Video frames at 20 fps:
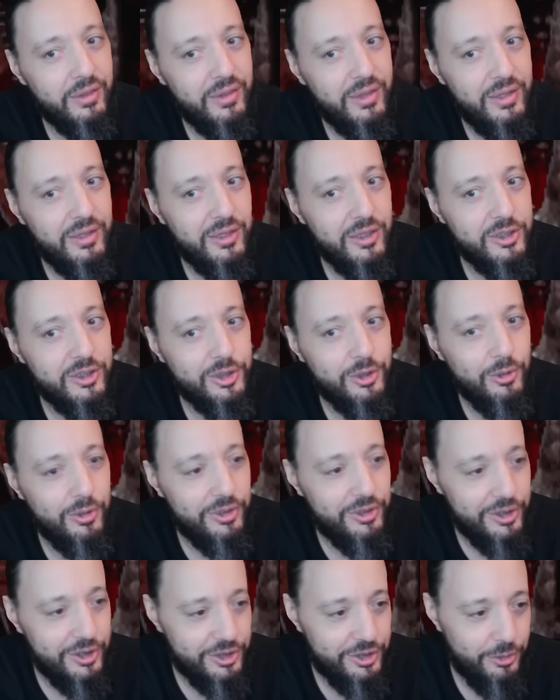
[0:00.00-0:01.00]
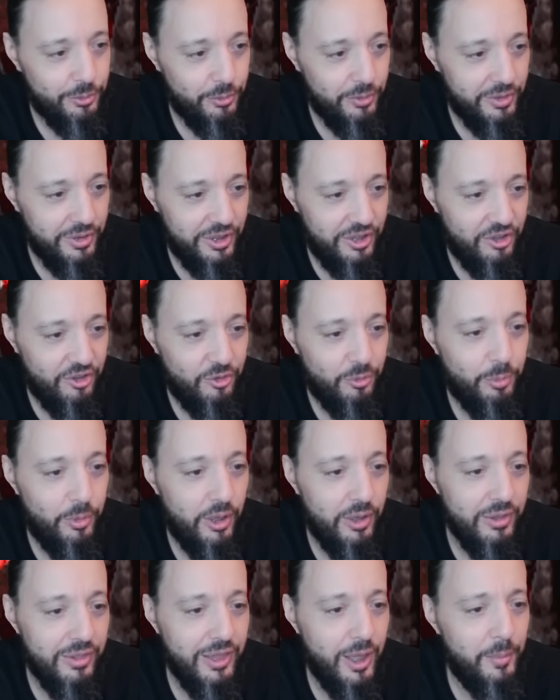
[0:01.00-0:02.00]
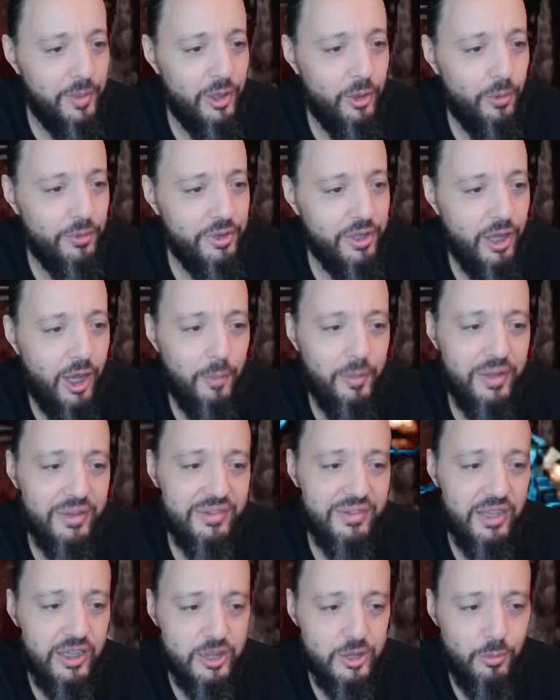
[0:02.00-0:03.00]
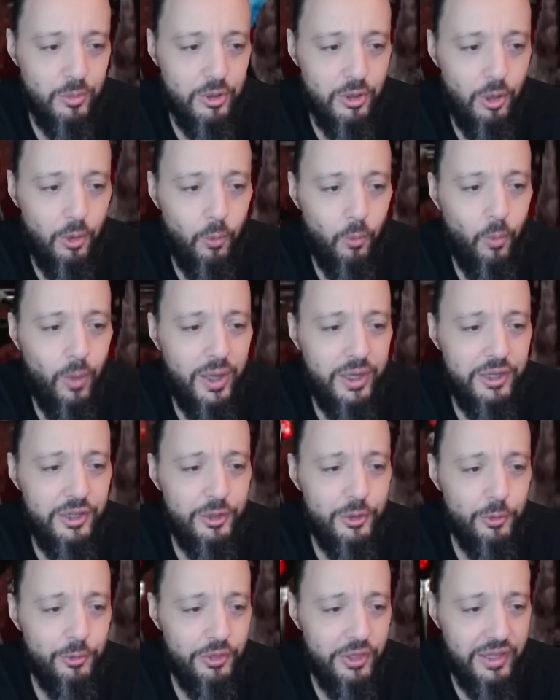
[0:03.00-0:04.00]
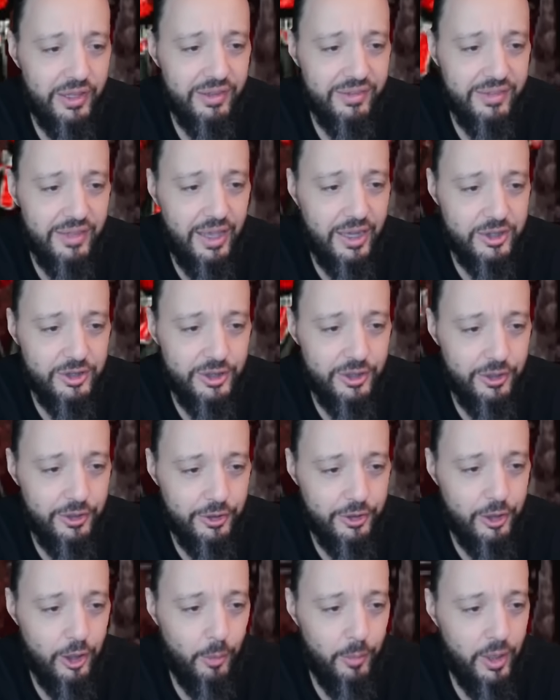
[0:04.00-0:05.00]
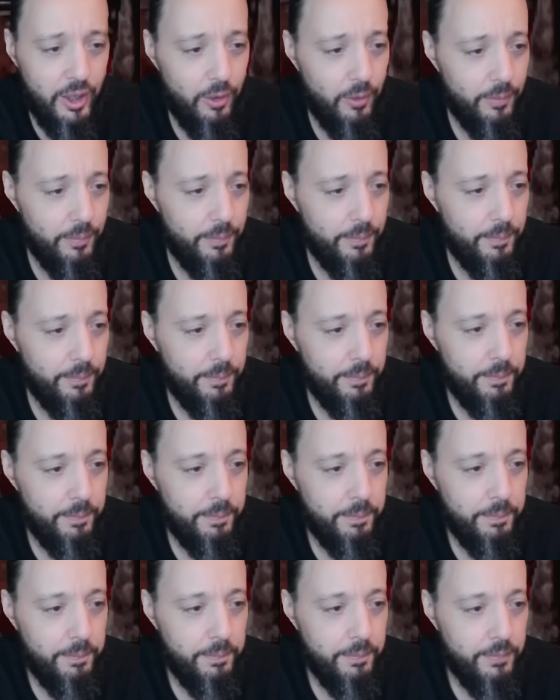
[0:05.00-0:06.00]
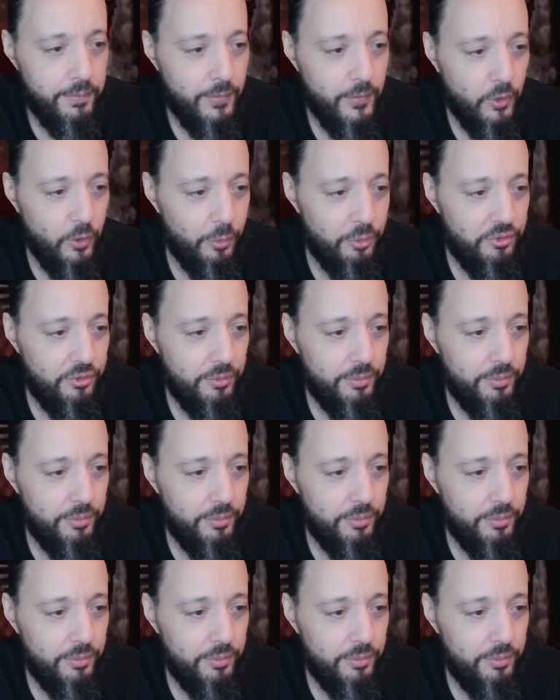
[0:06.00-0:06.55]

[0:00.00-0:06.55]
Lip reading: digital edition release, but let me know in the comment section below. When do you think it's actually going to come out? Oops.